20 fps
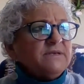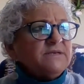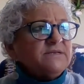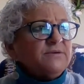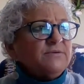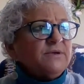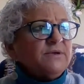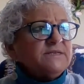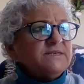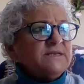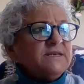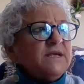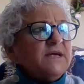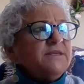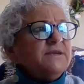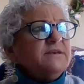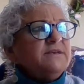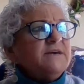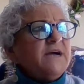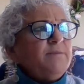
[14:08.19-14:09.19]
So that's
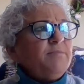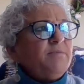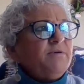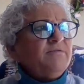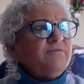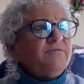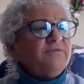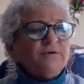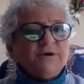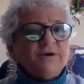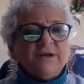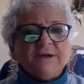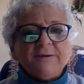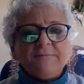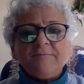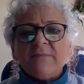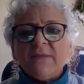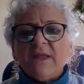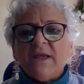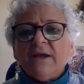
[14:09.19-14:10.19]
another type of learning.
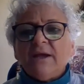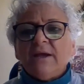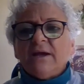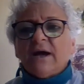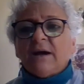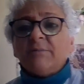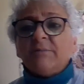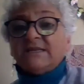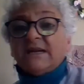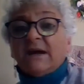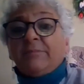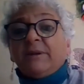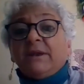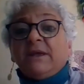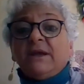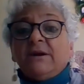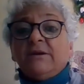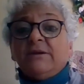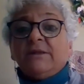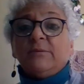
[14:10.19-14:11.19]
I'm going to stop it
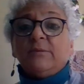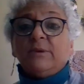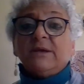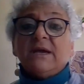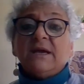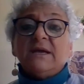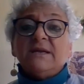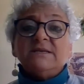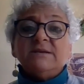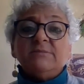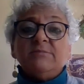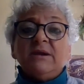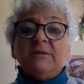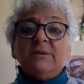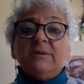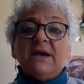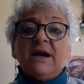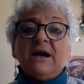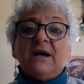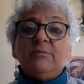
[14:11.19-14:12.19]
here, and then we'll get into
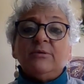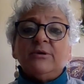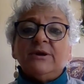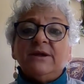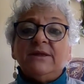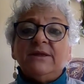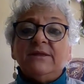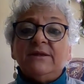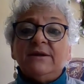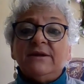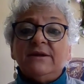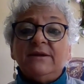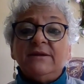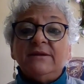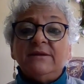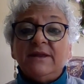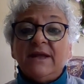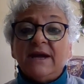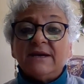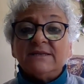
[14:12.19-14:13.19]
baby Albert in the
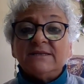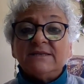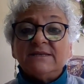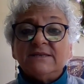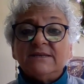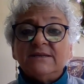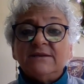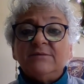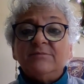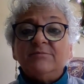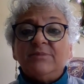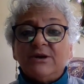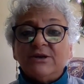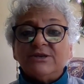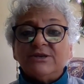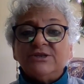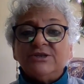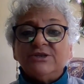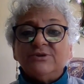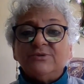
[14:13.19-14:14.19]
next
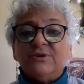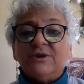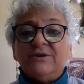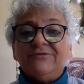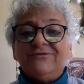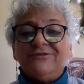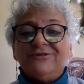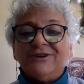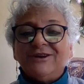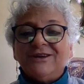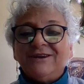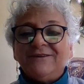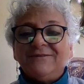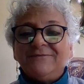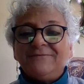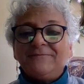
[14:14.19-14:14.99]
part 2 of learning.